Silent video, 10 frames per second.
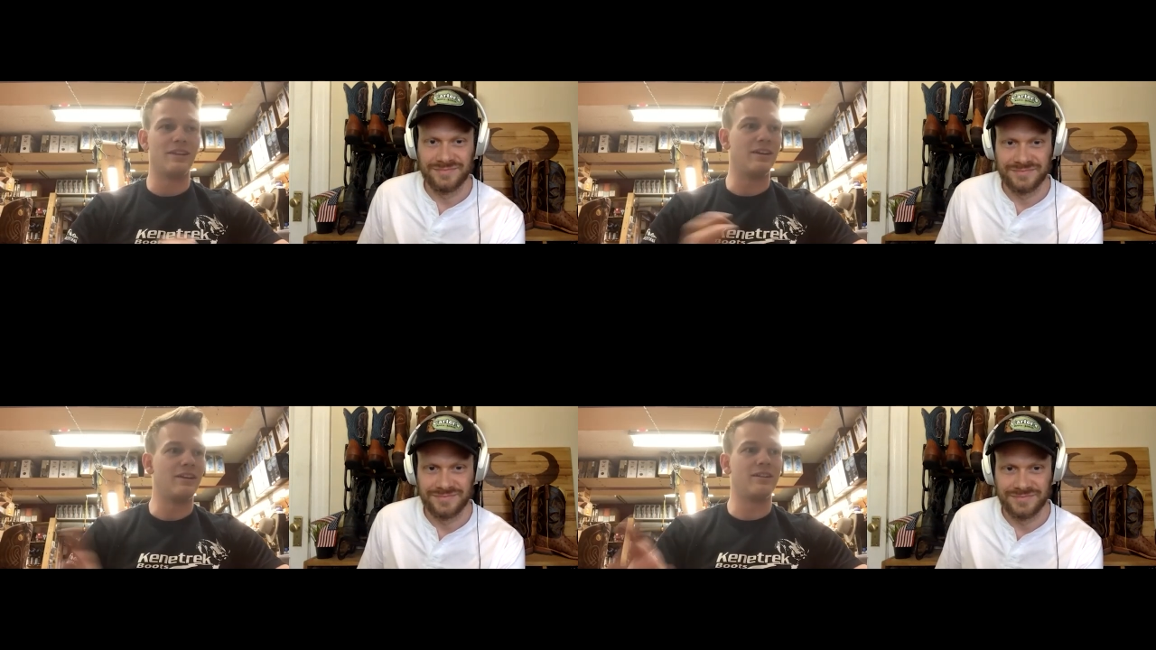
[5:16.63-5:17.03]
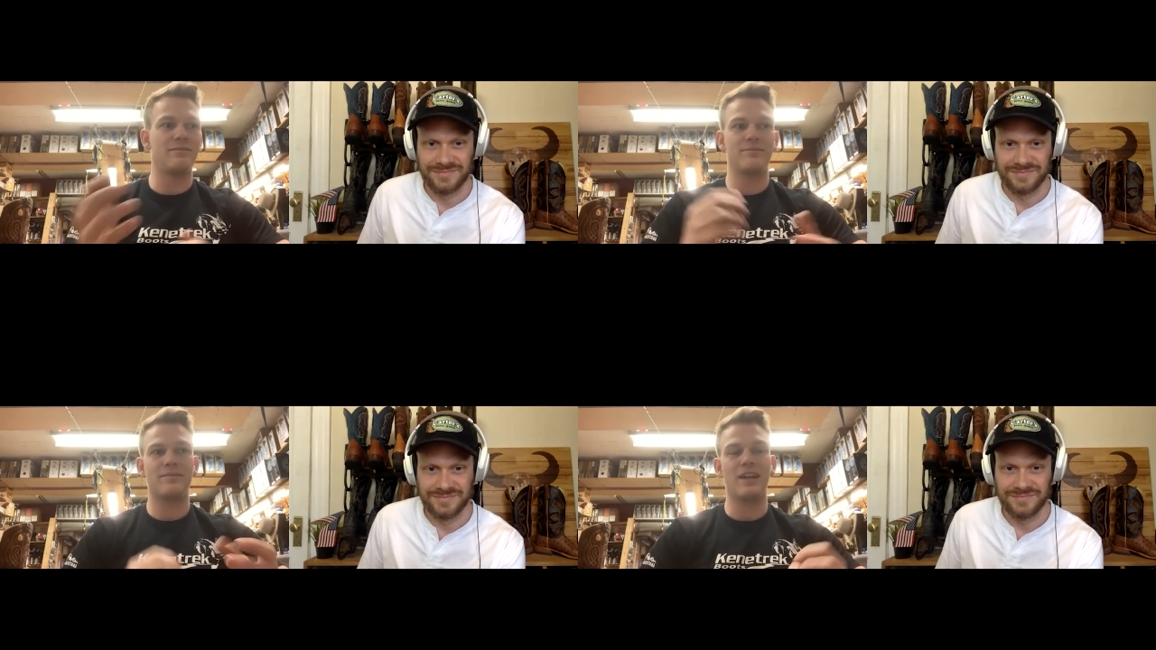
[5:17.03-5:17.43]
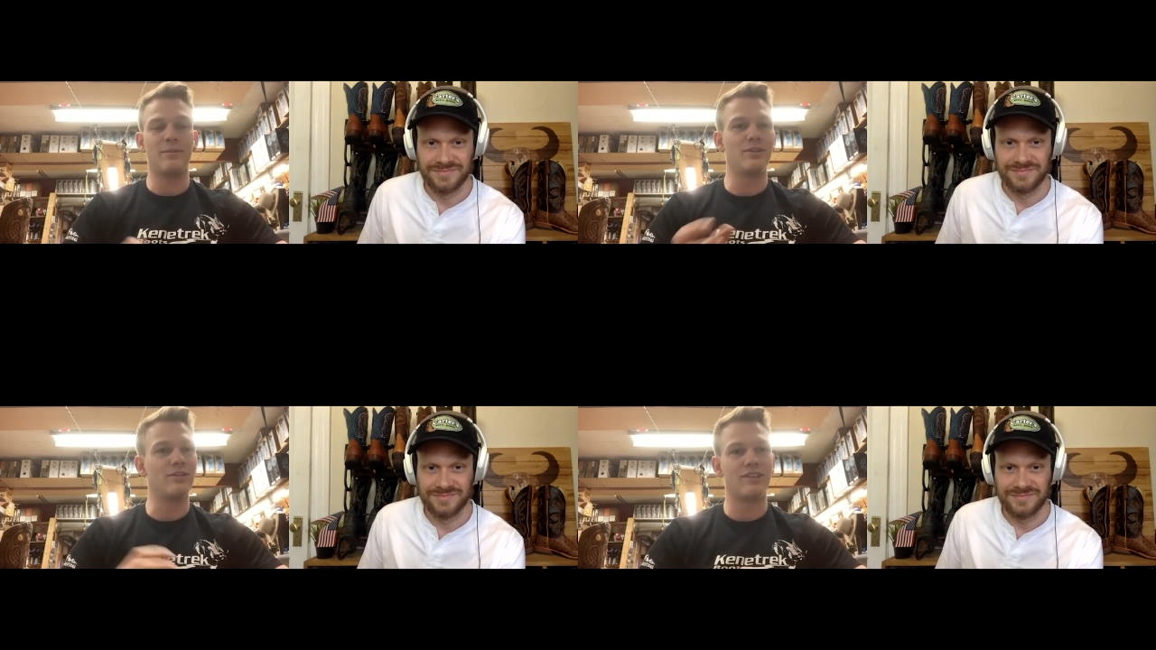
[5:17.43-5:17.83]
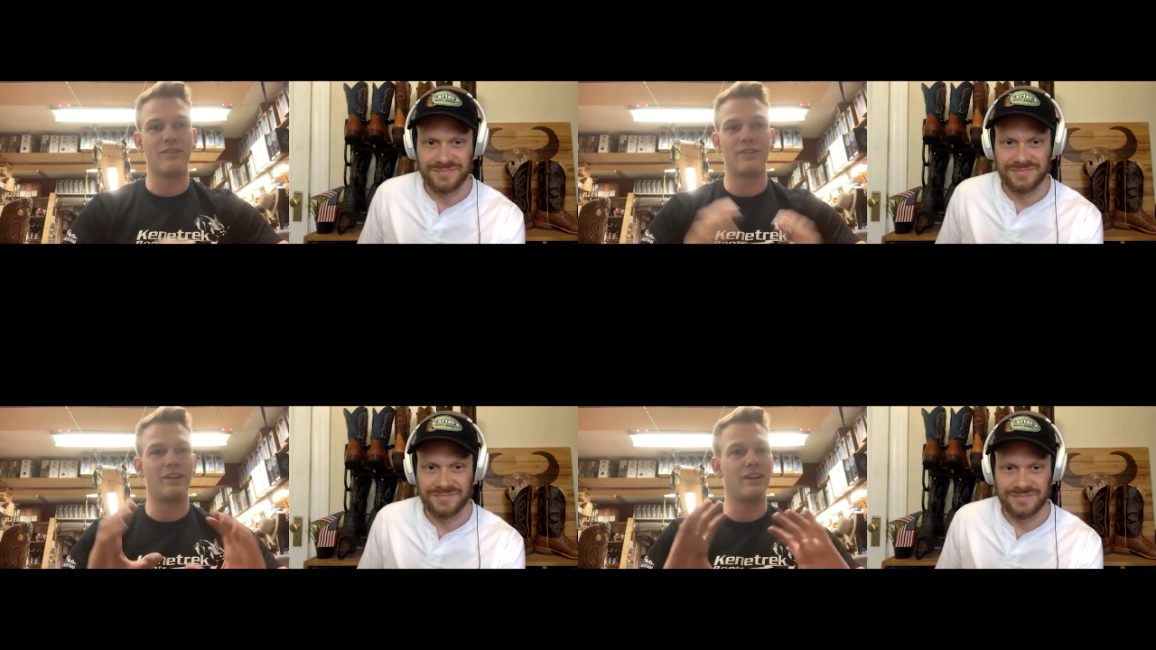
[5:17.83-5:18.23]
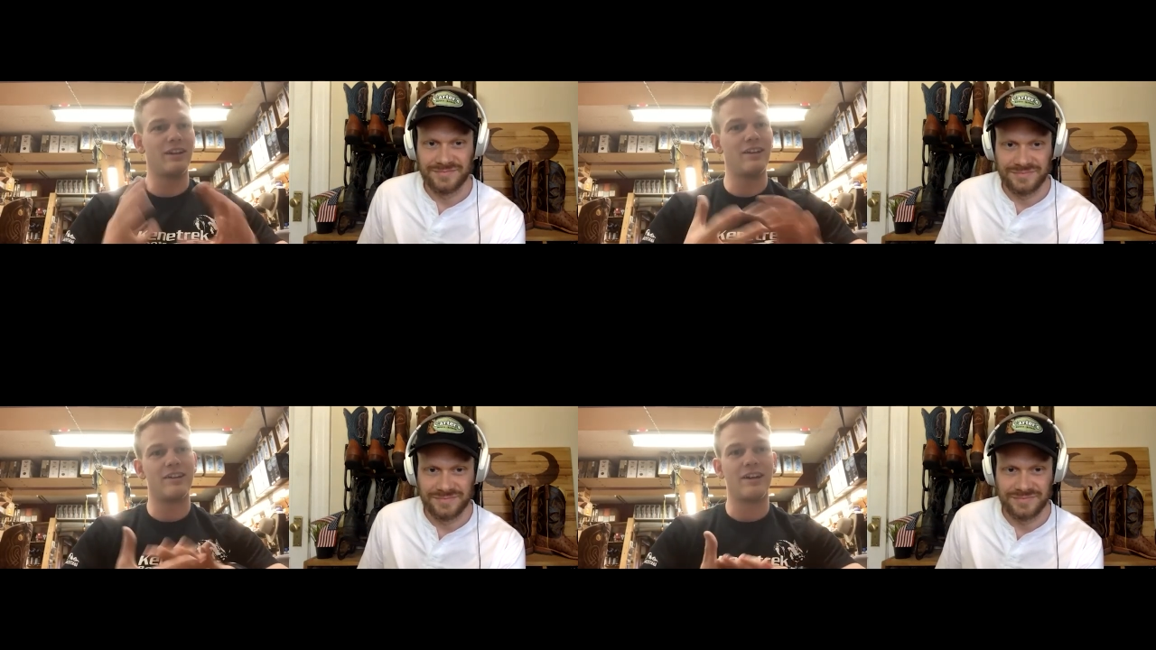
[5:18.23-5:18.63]
Speaker 1: the chemicals and
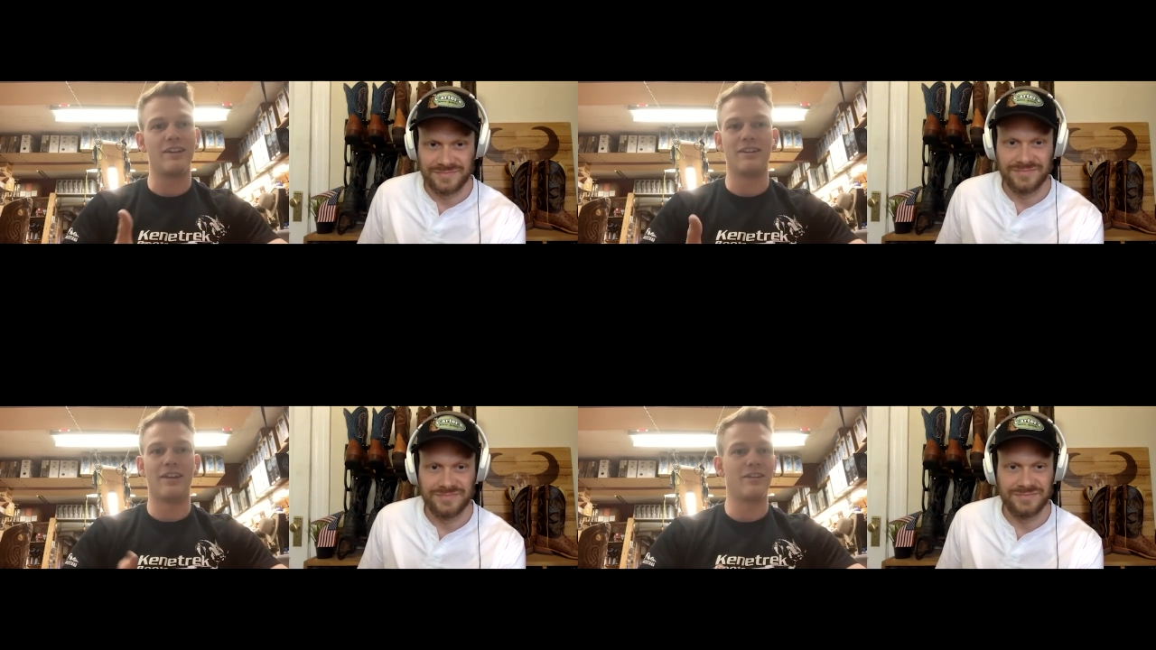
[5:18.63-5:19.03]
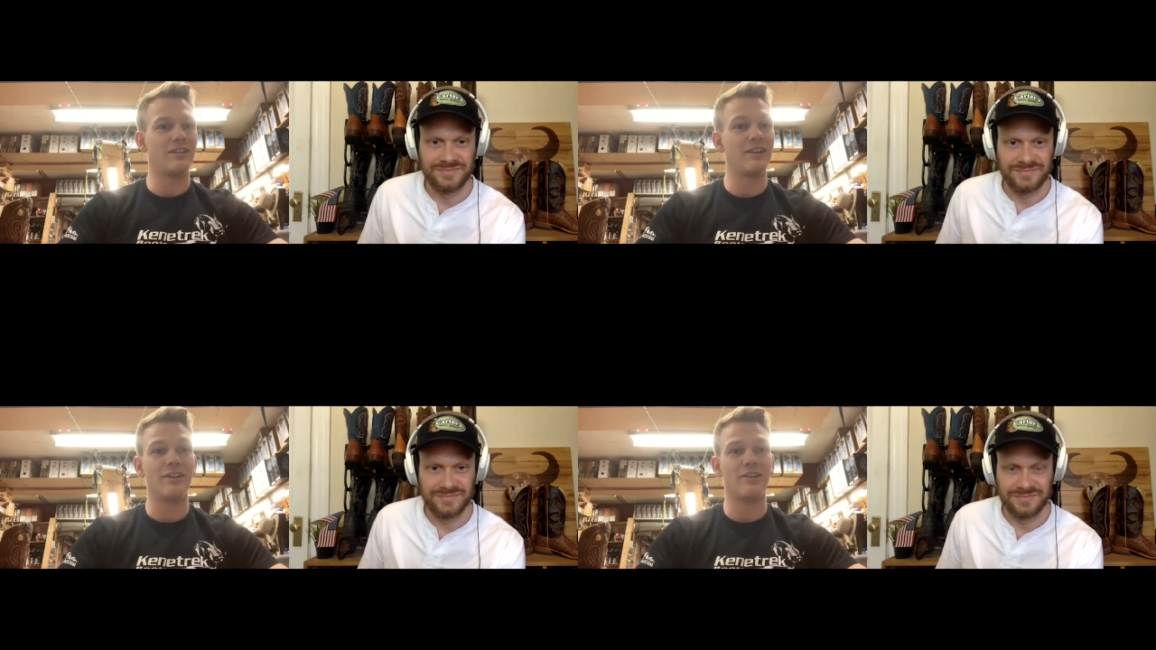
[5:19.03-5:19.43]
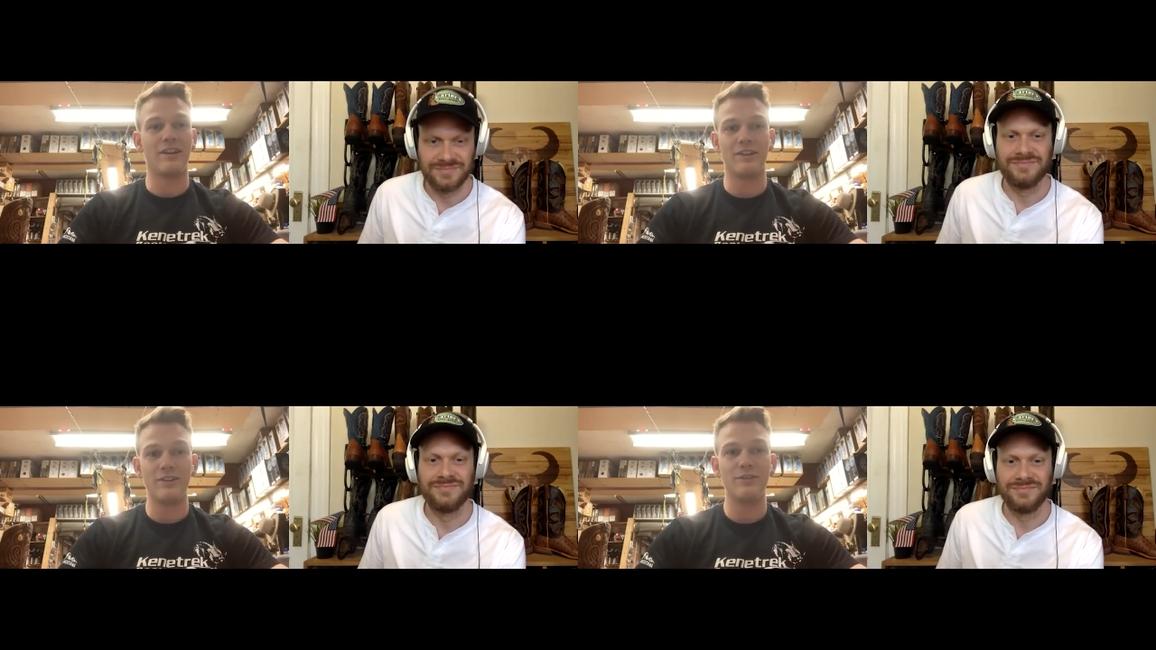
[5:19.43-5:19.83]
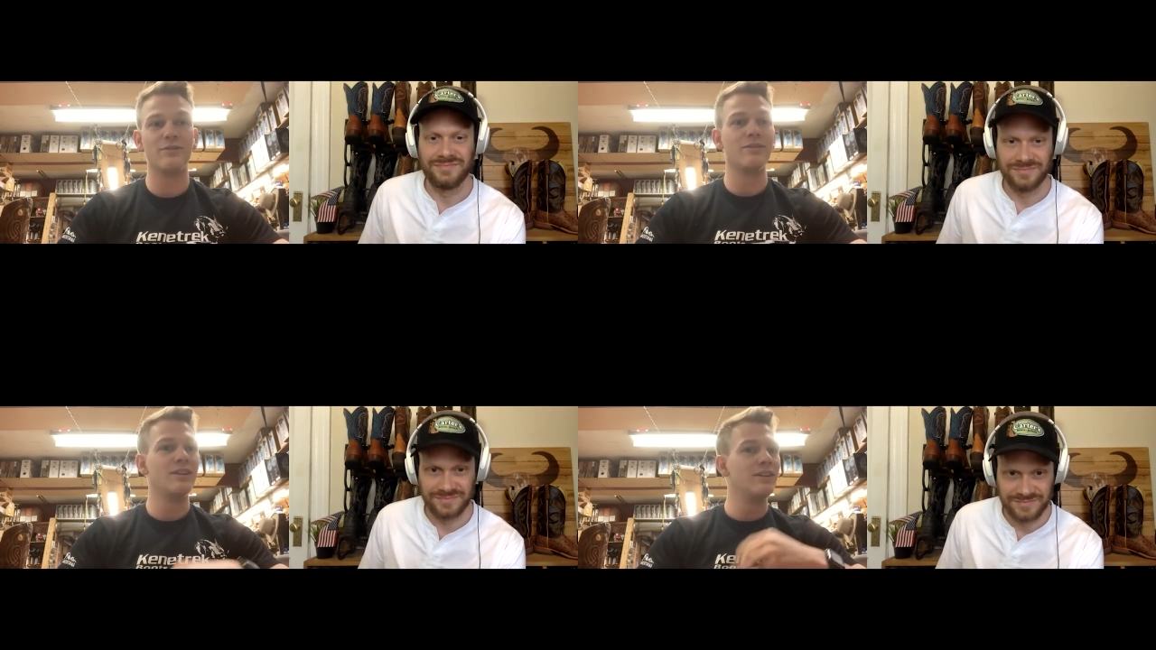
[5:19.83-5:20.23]
everything inside the leather that they already do